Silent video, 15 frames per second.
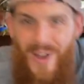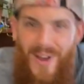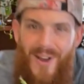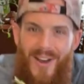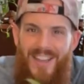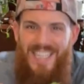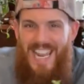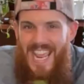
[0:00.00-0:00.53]

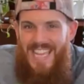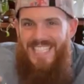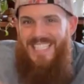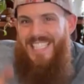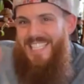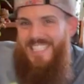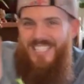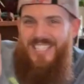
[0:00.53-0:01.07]
Aw,
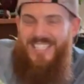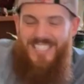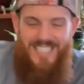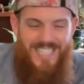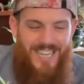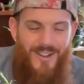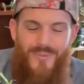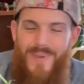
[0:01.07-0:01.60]
thanks. It's
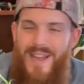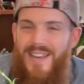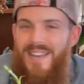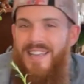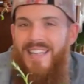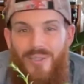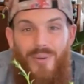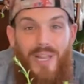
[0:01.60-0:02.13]
just, you know what?
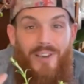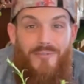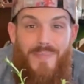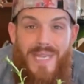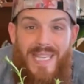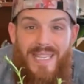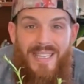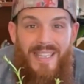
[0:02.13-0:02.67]
You love
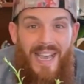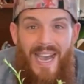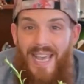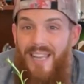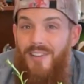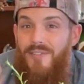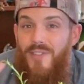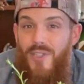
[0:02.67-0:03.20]
me,
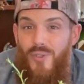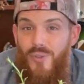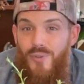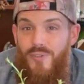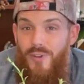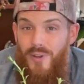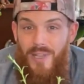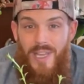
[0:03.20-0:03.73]
I love
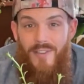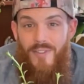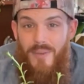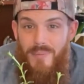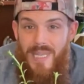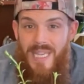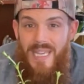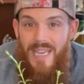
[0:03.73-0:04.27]
you for
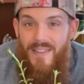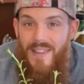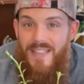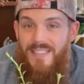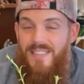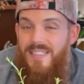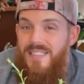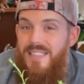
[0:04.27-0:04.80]
loving me, and
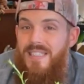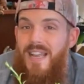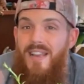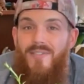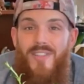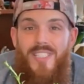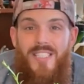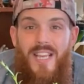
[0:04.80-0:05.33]
that's because
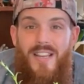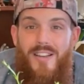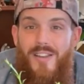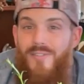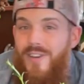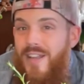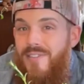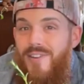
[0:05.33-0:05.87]
none of us got
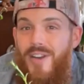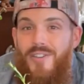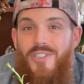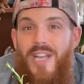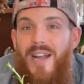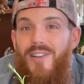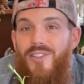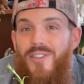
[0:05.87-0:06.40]
enough love in our
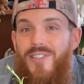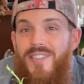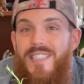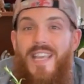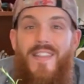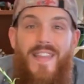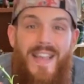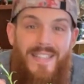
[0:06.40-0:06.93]

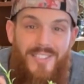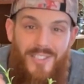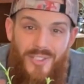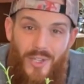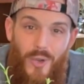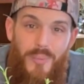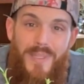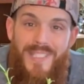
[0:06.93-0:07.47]
childhoods, and that's
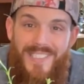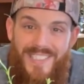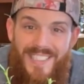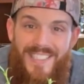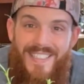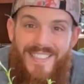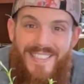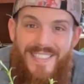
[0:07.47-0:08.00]
showbiz,
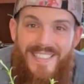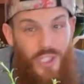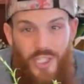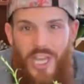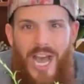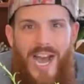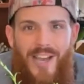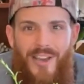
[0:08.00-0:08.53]
kids.
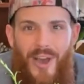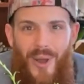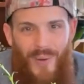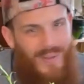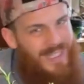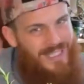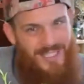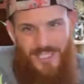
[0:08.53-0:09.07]

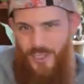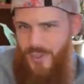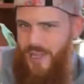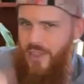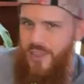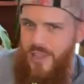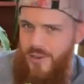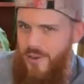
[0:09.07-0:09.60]
Chicago! Let's do
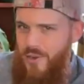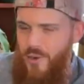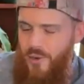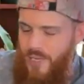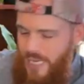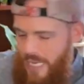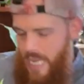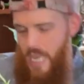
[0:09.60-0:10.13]
it, theater
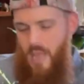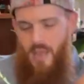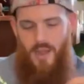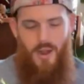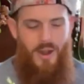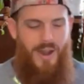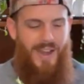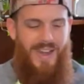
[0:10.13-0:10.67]
degree.
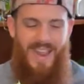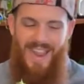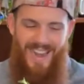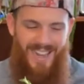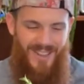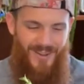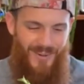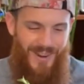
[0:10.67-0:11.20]
All right,
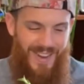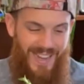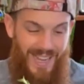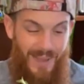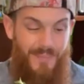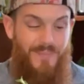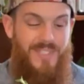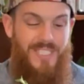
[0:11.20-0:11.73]
anyway,
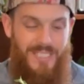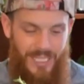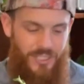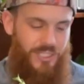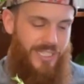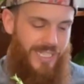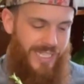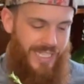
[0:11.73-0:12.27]
I'm
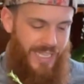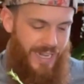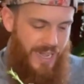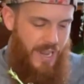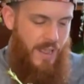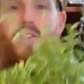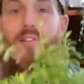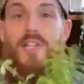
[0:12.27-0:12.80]
such an
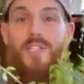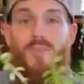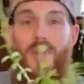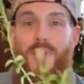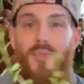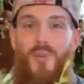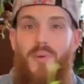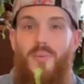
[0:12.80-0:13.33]
idiot. Let's
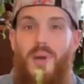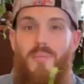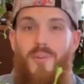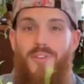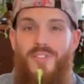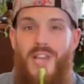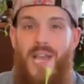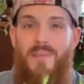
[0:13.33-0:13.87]
run through them one
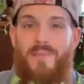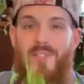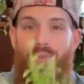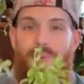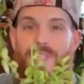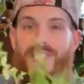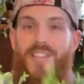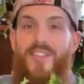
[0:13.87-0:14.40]
more time. So
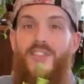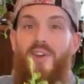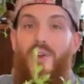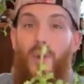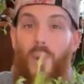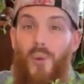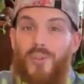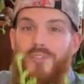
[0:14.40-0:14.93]
we did the
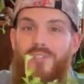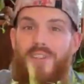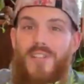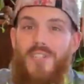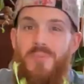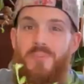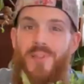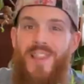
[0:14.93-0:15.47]

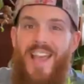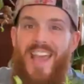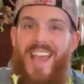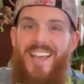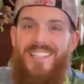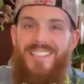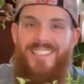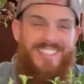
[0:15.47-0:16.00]
Goldfish
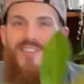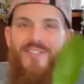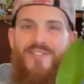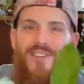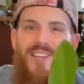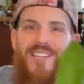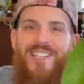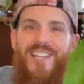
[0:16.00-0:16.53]
Plant, a
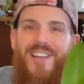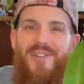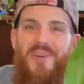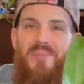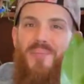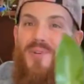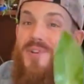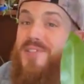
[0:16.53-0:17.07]

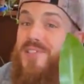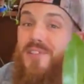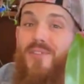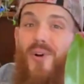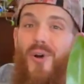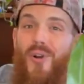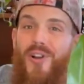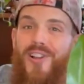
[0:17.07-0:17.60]
Philodendron Prince of
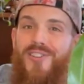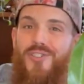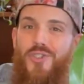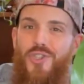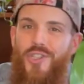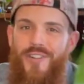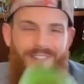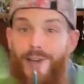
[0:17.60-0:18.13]

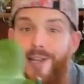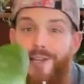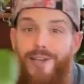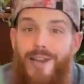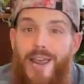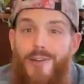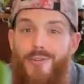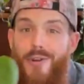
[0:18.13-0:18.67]
Orange,
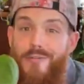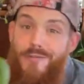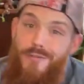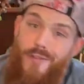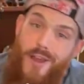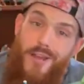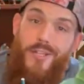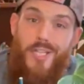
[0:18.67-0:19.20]
Philodendron
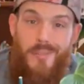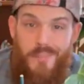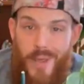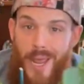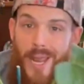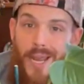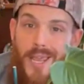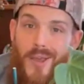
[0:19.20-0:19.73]
Fuzzy
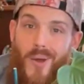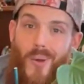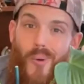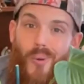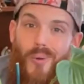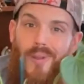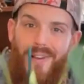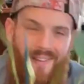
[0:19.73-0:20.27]

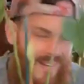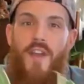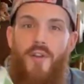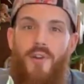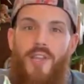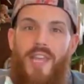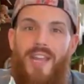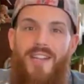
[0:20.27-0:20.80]
Petiole,
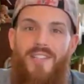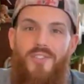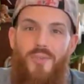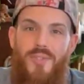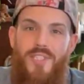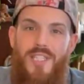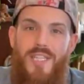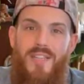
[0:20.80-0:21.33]
Variegated
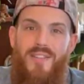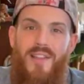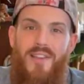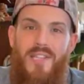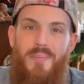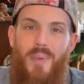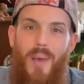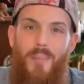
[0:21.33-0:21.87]
Dracaena
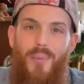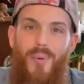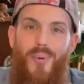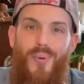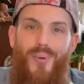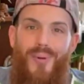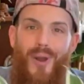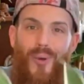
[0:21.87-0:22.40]
Lucky
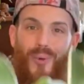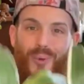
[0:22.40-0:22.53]
Bamboo,